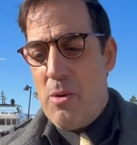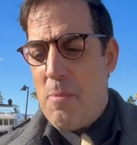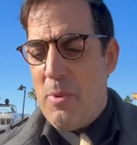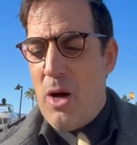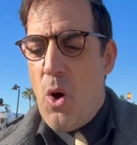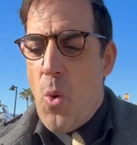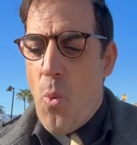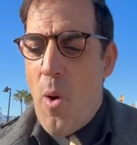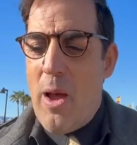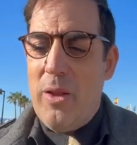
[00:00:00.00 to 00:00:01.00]
Remember,
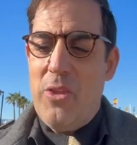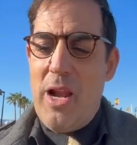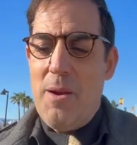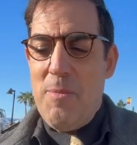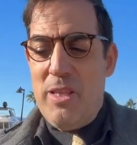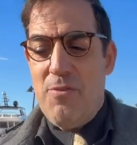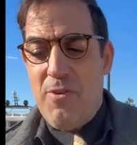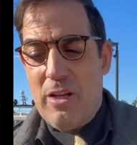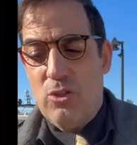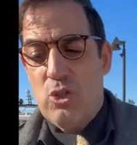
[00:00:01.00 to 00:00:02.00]
while there are
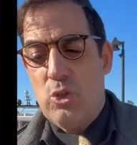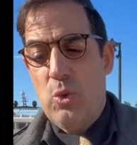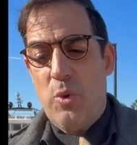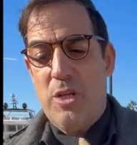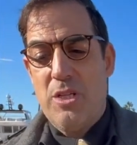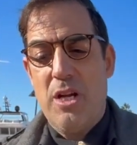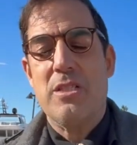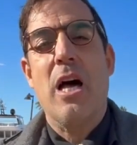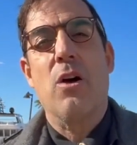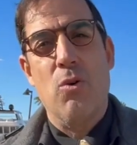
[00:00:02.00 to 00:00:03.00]
many factors to
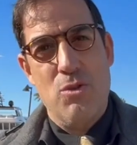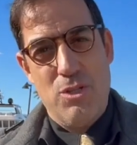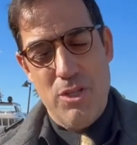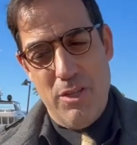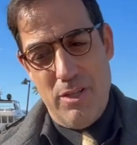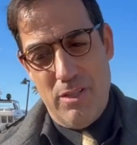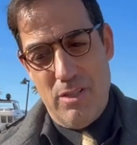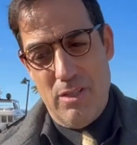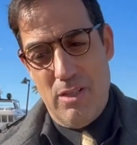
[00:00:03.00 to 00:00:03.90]
research and consider,